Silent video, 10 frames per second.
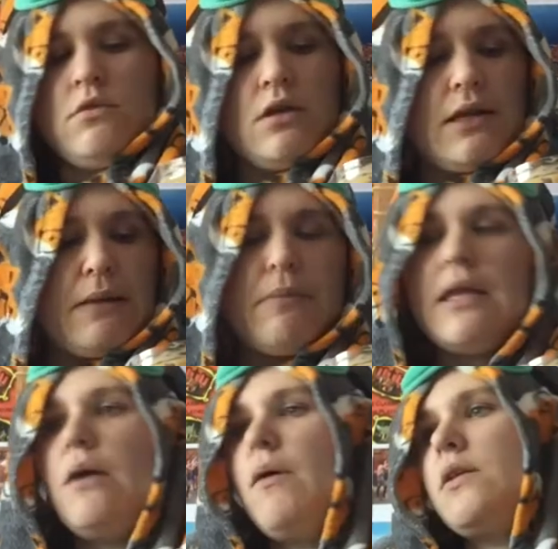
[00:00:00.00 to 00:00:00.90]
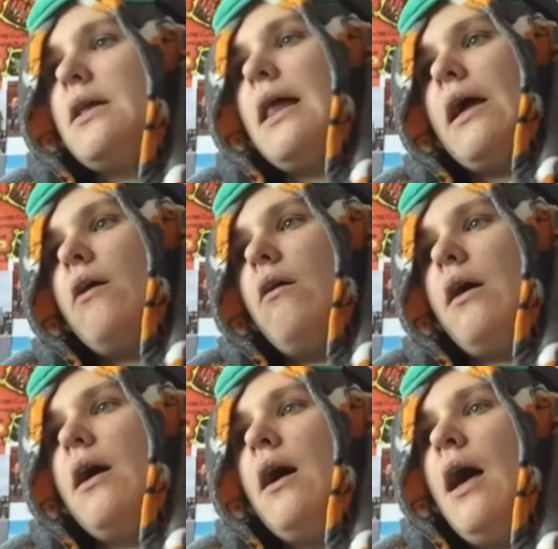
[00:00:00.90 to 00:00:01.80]
you'll eat peanut butter like
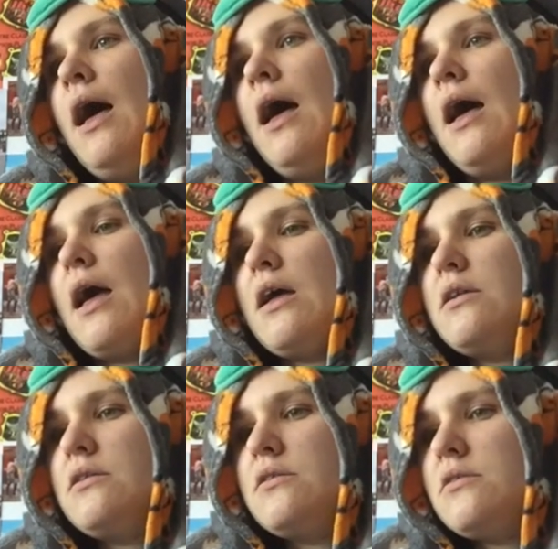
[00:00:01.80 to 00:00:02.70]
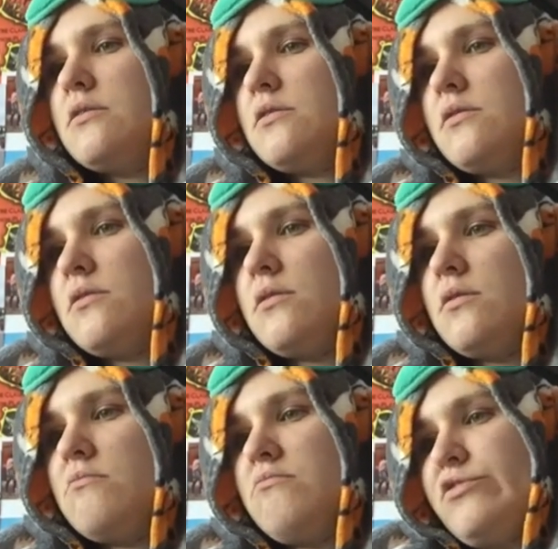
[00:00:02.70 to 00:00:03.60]
yogurt, and
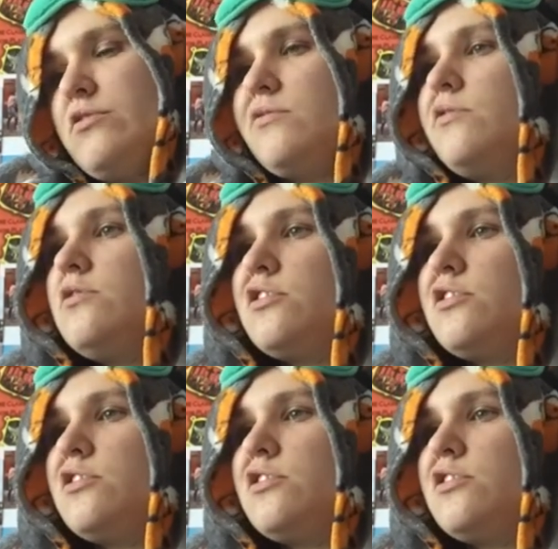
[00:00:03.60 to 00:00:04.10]
you will